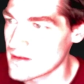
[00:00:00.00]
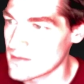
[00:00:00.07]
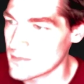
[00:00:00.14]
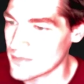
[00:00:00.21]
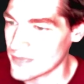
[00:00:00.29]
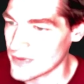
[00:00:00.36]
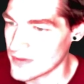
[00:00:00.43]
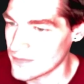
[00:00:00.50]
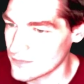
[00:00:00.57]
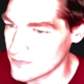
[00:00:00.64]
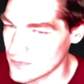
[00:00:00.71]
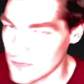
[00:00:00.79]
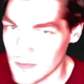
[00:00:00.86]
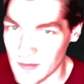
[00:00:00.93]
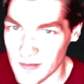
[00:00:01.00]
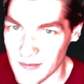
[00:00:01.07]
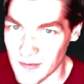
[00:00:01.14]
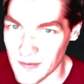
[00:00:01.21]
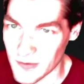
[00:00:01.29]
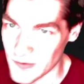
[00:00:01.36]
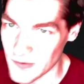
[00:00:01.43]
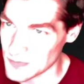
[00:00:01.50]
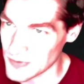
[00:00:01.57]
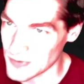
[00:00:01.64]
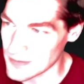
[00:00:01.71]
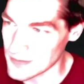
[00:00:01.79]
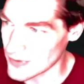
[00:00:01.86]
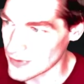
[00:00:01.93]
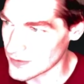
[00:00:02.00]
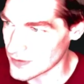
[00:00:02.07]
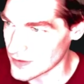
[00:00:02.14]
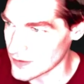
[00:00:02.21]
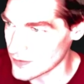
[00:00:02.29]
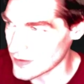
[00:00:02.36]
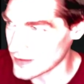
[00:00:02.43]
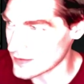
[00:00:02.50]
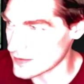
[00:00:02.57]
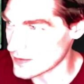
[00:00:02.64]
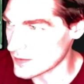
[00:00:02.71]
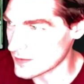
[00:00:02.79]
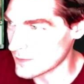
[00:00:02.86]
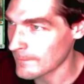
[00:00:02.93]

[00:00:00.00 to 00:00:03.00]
But Oko's pretty broko, I hear.